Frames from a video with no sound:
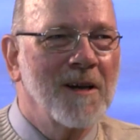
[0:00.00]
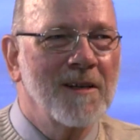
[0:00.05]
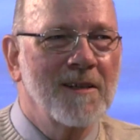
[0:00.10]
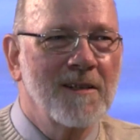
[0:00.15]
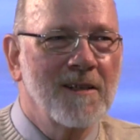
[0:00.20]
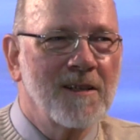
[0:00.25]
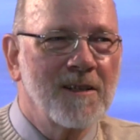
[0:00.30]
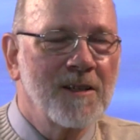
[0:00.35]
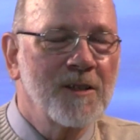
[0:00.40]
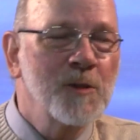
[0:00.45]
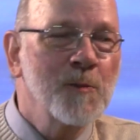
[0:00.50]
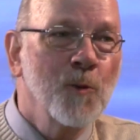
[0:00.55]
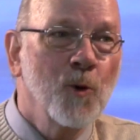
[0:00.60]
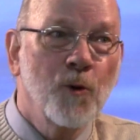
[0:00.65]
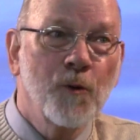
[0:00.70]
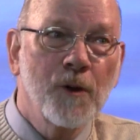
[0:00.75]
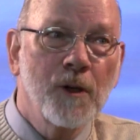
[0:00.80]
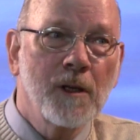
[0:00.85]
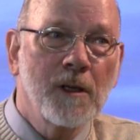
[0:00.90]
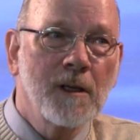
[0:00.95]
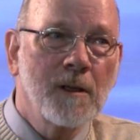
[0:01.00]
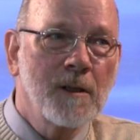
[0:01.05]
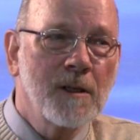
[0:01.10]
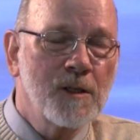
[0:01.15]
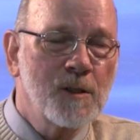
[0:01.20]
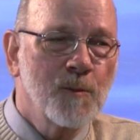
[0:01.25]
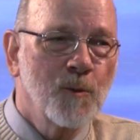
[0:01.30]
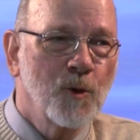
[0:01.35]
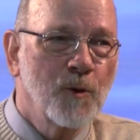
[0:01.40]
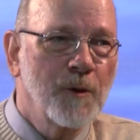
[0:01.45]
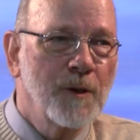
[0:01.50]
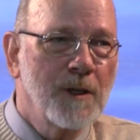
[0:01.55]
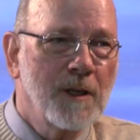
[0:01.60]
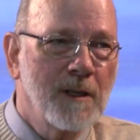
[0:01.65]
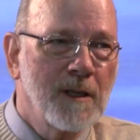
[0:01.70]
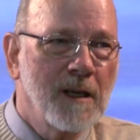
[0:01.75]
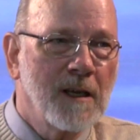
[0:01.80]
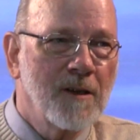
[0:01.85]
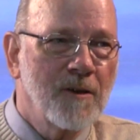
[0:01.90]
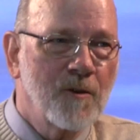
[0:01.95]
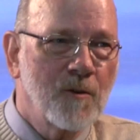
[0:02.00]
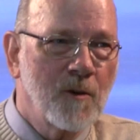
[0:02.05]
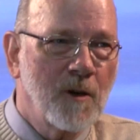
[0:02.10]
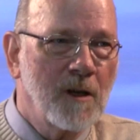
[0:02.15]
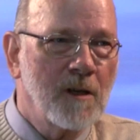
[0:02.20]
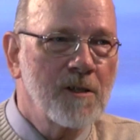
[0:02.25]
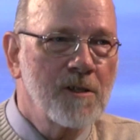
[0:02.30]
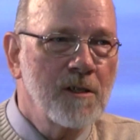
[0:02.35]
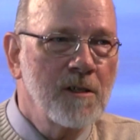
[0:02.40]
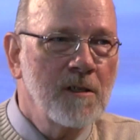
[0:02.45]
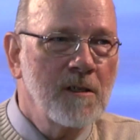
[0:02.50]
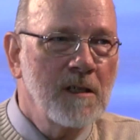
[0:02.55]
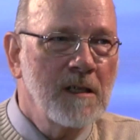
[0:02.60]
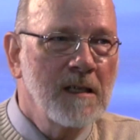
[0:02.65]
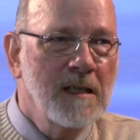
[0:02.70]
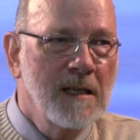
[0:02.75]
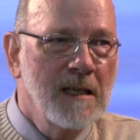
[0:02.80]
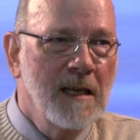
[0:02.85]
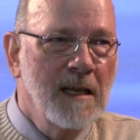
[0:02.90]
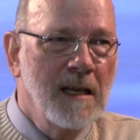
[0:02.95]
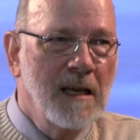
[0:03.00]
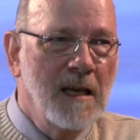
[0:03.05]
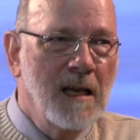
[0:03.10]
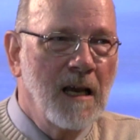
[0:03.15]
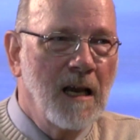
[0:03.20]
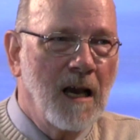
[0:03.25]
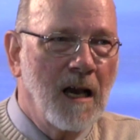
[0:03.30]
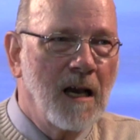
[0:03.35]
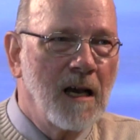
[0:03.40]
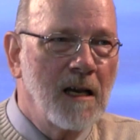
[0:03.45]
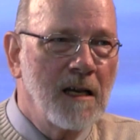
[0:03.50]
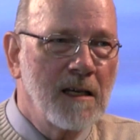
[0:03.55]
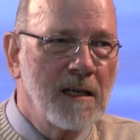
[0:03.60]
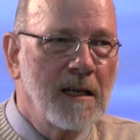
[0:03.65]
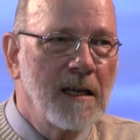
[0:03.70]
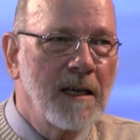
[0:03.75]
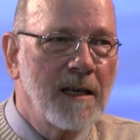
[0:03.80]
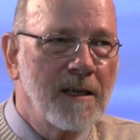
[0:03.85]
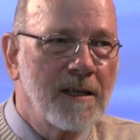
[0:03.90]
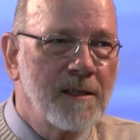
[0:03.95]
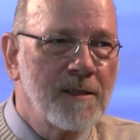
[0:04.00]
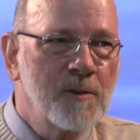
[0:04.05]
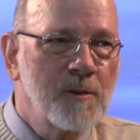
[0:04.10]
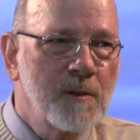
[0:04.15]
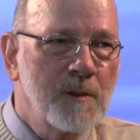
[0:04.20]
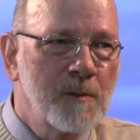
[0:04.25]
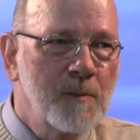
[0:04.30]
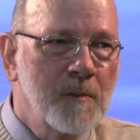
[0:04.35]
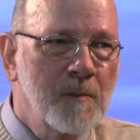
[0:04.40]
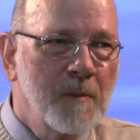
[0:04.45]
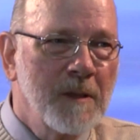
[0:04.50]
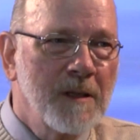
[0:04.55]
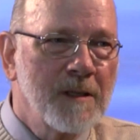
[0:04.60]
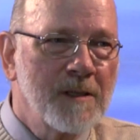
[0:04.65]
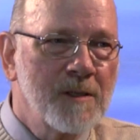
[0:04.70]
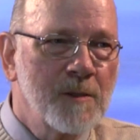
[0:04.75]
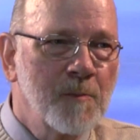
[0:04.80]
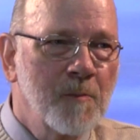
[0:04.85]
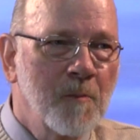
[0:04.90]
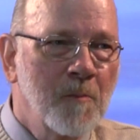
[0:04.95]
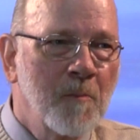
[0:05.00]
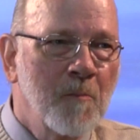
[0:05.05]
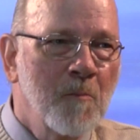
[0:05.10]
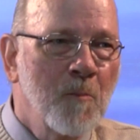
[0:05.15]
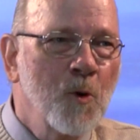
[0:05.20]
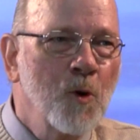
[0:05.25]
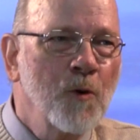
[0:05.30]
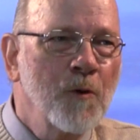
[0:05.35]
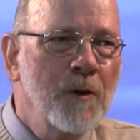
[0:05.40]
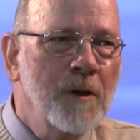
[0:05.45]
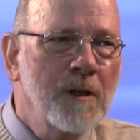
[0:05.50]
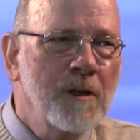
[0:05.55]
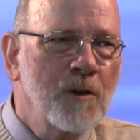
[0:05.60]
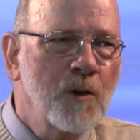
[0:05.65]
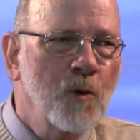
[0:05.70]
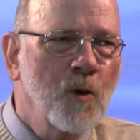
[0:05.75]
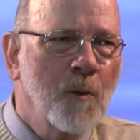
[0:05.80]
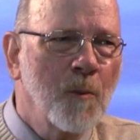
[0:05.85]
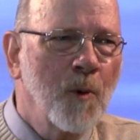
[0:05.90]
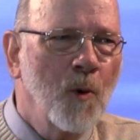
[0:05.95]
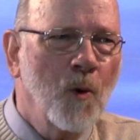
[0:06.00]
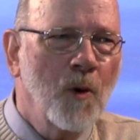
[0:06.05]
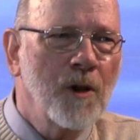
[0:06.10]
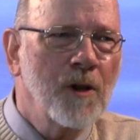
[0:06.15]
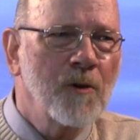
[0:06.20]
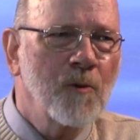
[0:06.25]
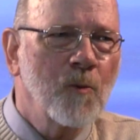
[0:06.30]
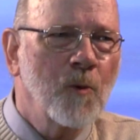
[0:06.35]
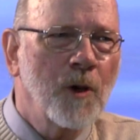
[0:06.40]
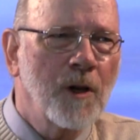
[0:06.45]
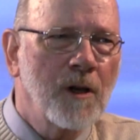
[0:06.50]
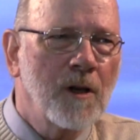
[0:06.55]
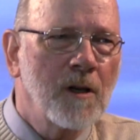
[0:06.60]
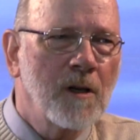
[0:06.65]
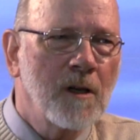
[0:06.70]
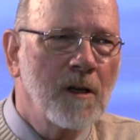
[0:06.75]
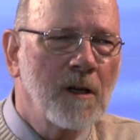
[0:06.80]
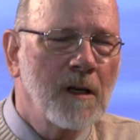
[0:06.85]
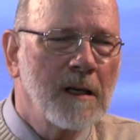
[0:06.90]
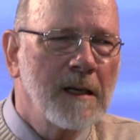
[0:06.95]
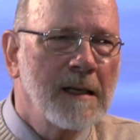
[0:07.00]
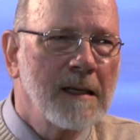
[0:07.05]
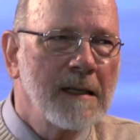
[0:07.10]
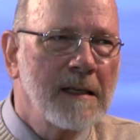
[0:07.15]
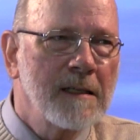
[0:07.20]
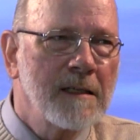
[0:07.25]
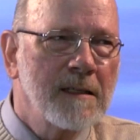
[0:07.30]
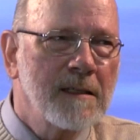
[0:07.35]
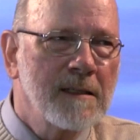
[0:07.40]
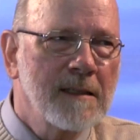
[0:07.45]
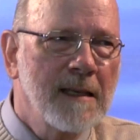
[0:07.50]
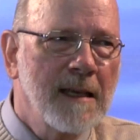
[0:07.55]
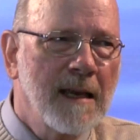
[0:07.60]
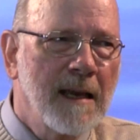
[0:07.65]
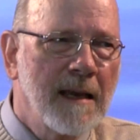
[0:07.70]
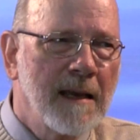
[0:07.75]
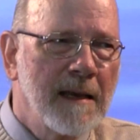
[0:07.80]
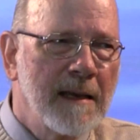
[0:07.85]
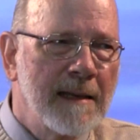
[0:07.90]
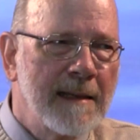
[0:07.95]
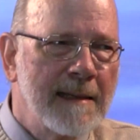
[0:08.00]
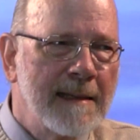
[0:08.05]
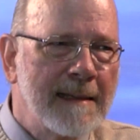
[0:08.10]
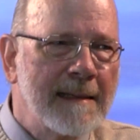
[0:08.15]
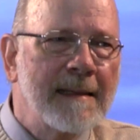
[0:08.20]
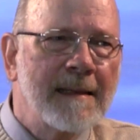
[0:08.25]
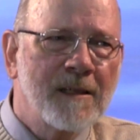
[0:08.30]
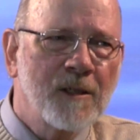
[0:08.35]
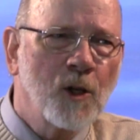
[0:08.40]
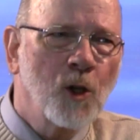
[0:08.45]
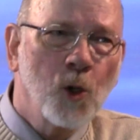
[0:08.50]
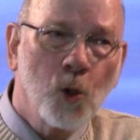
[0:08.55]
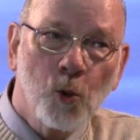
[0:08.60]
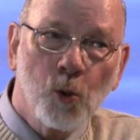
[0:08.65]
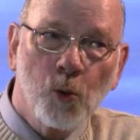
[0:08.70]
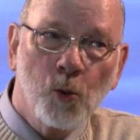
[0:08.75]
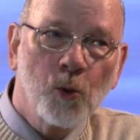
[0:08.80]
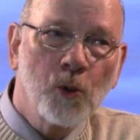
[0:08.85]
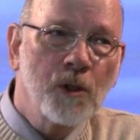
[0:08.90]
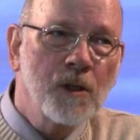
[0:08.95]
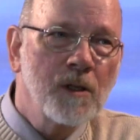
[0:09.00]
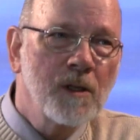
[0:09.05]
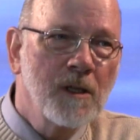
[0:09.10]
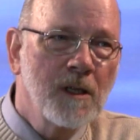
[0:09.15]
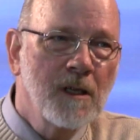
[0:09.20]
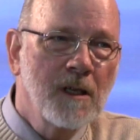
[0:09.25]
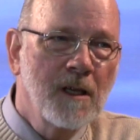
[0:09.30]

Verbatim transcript: but uh, it's moving. It's moving in that direction, uh, and it's it's moving to a point where it can include